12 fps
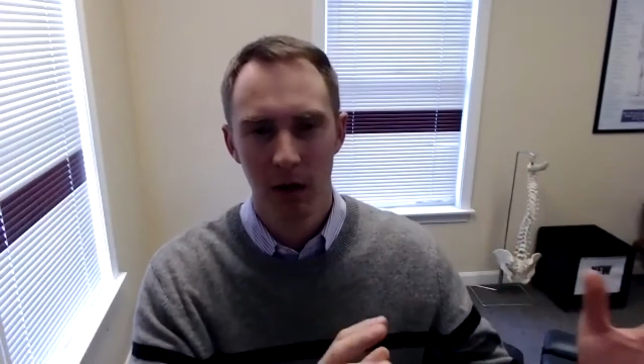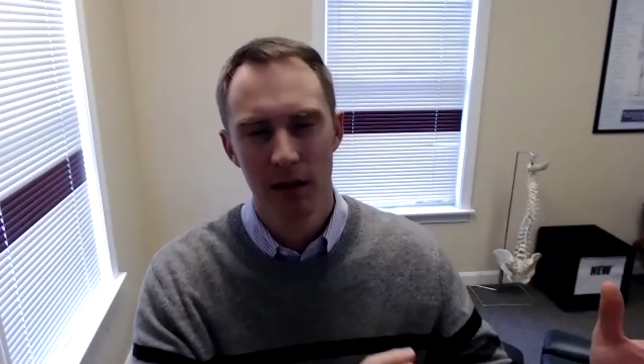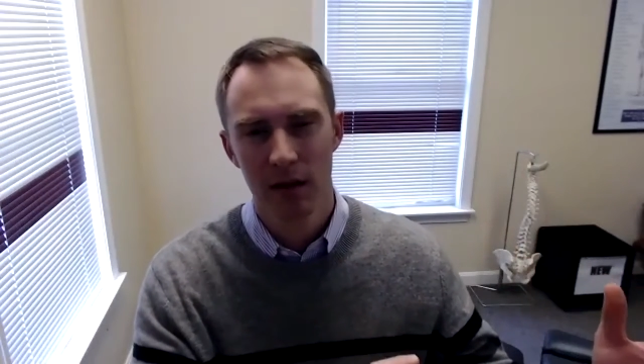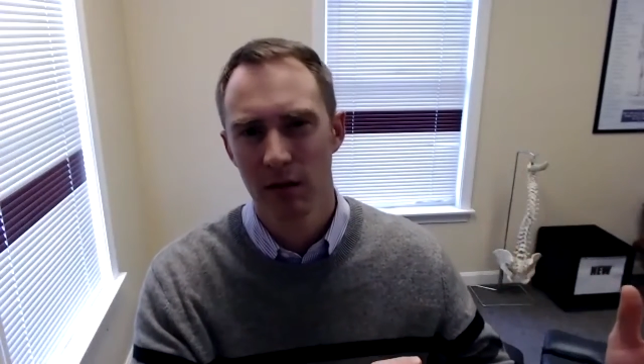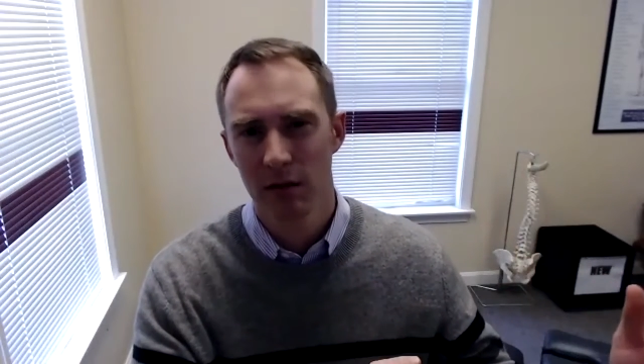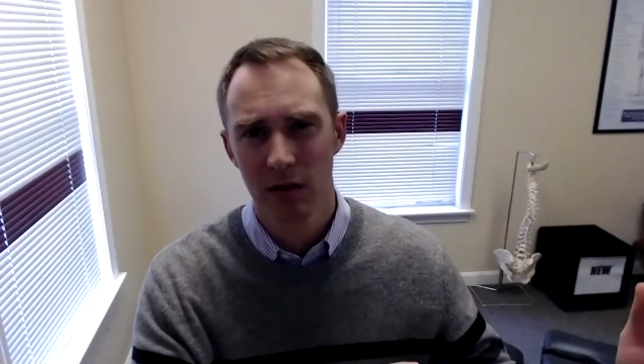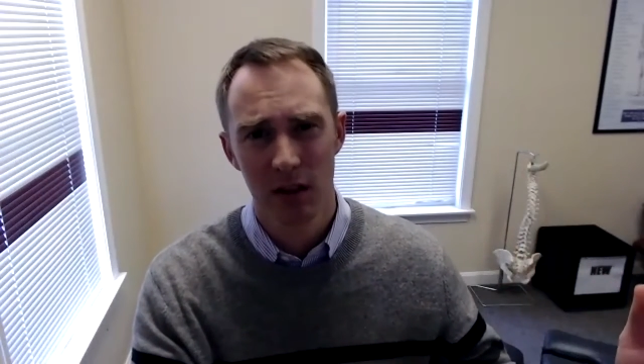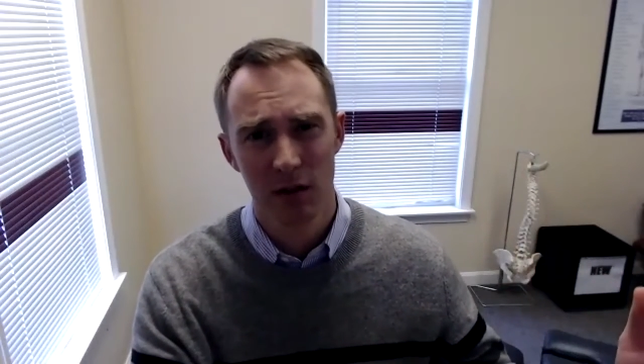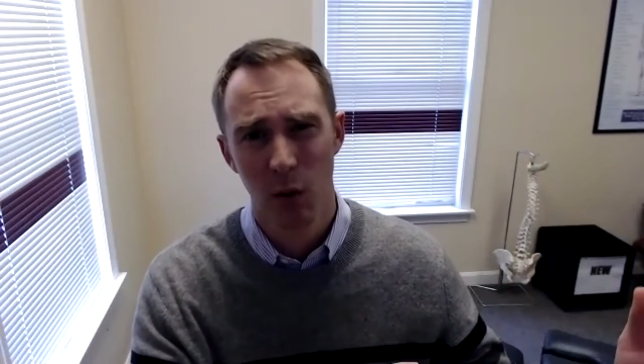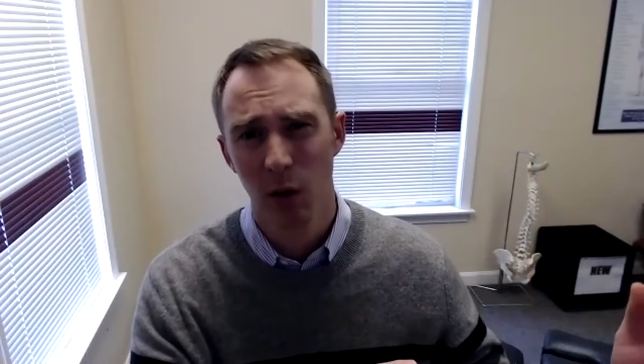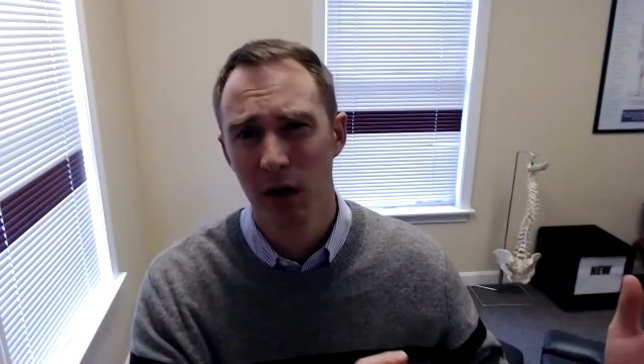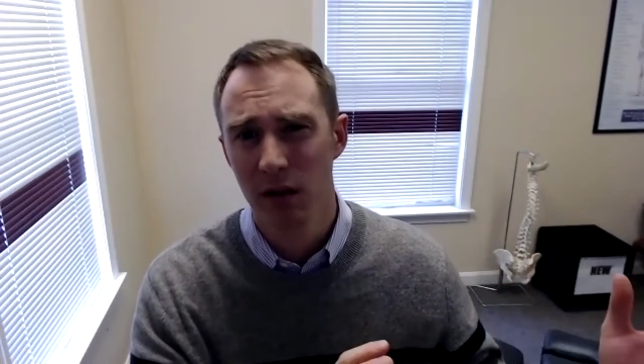I think there's like
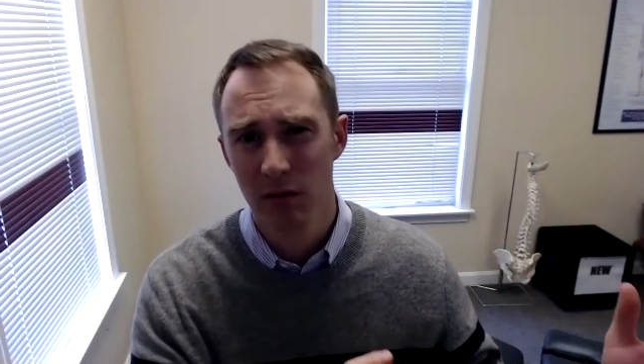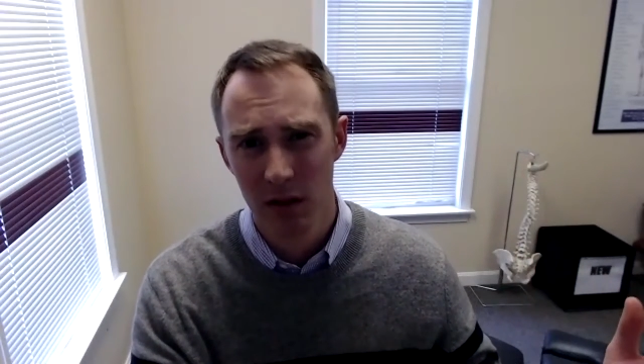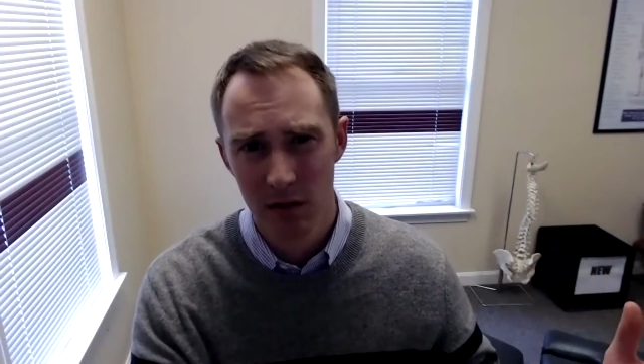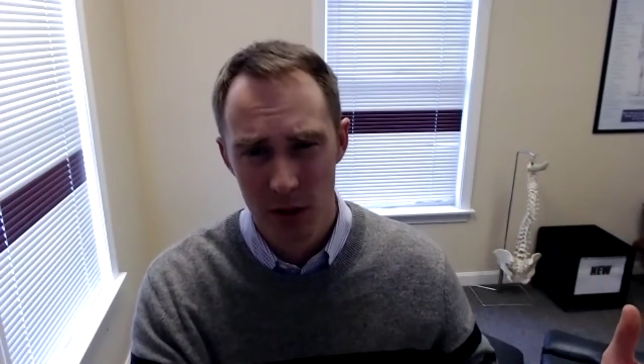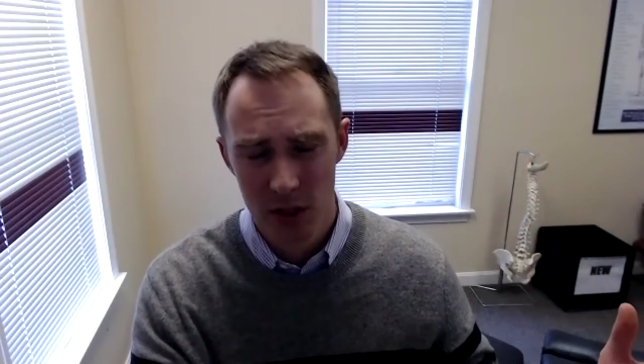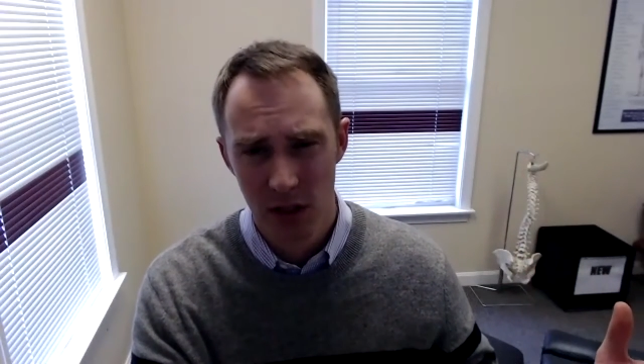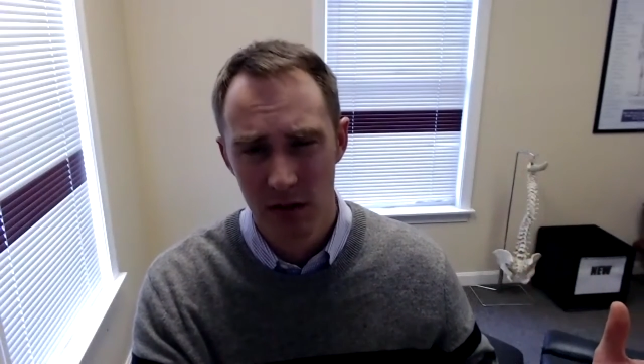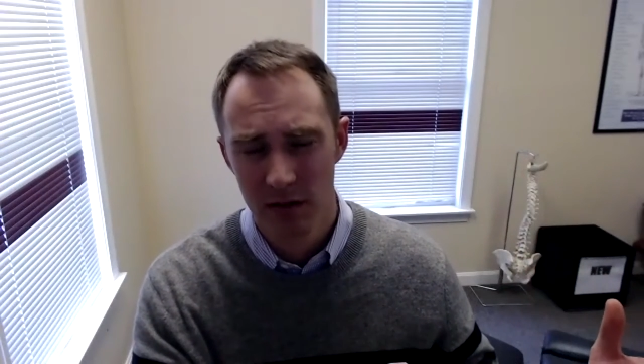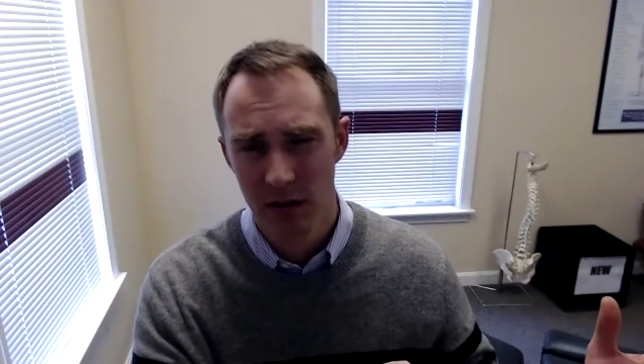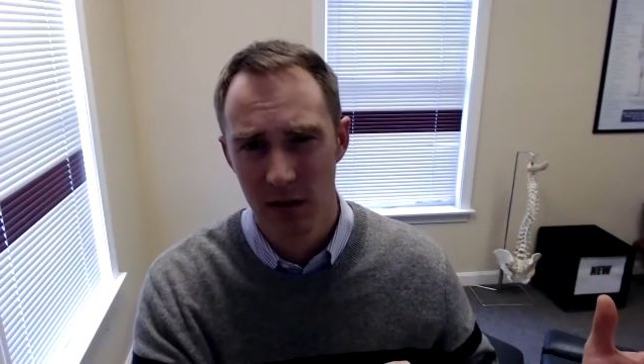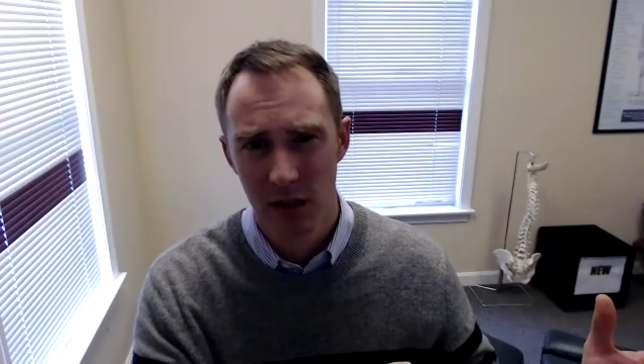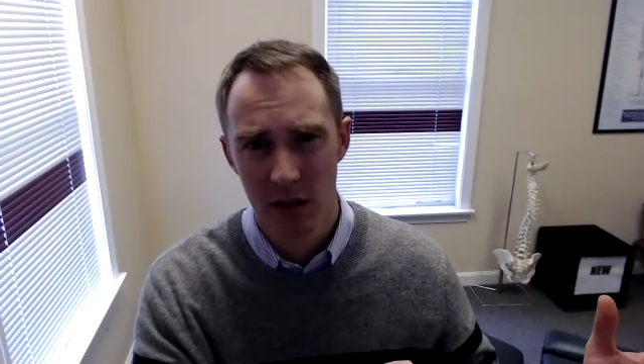20 of these machines in
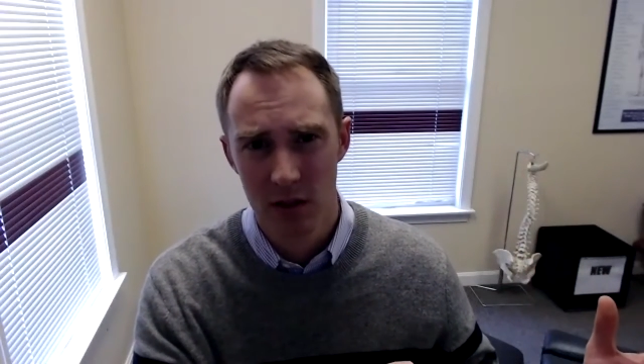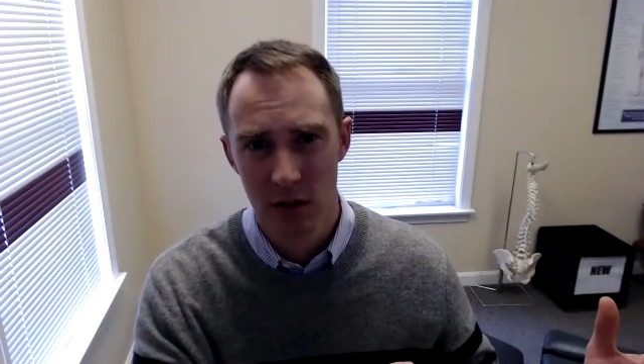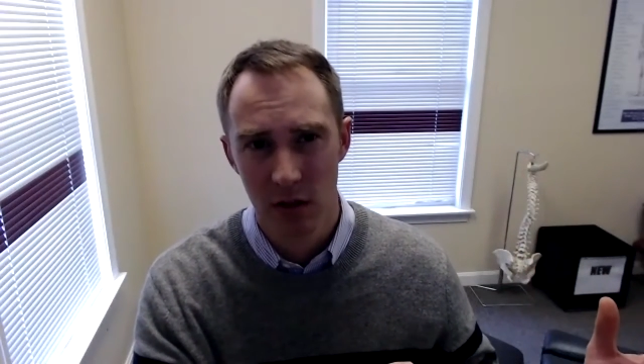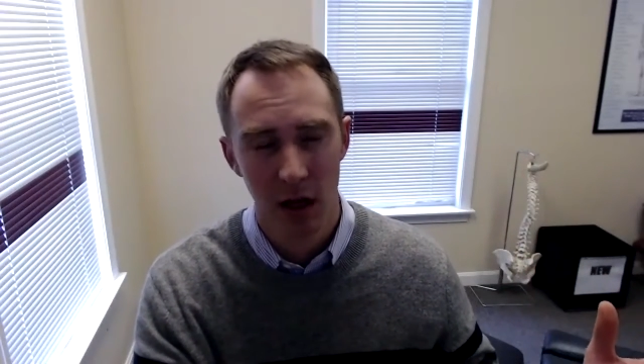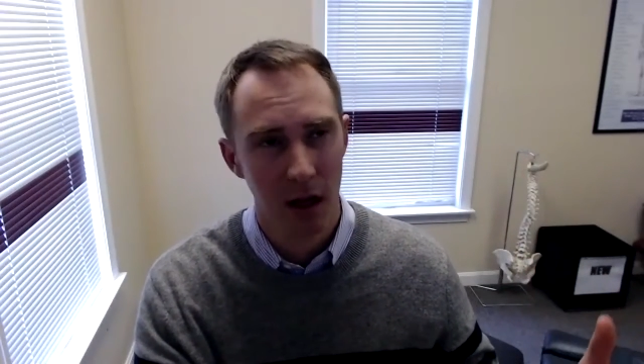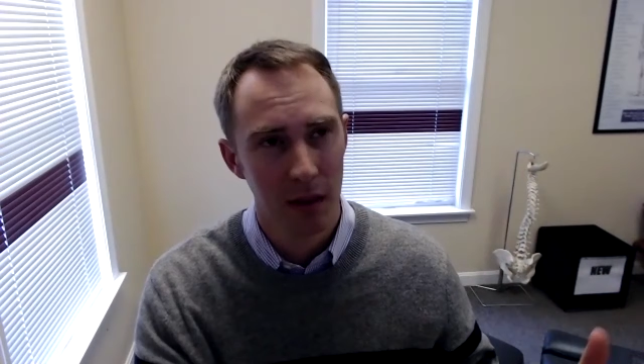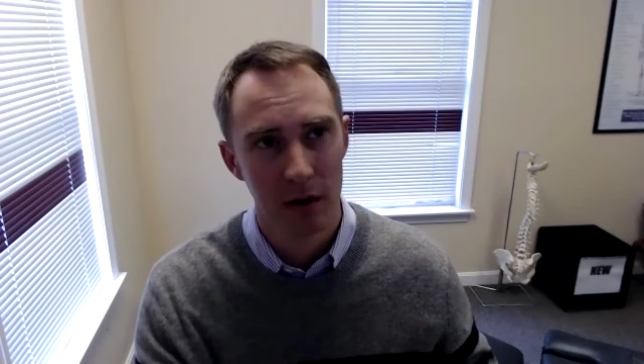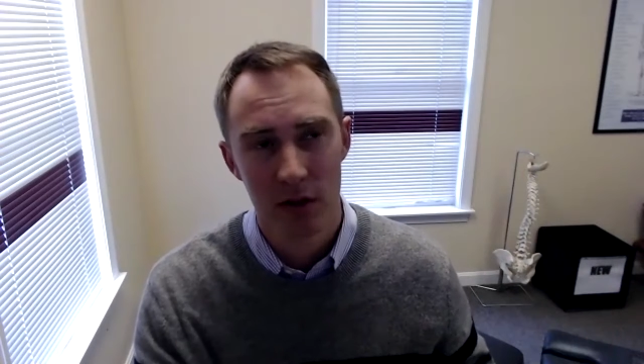the country, and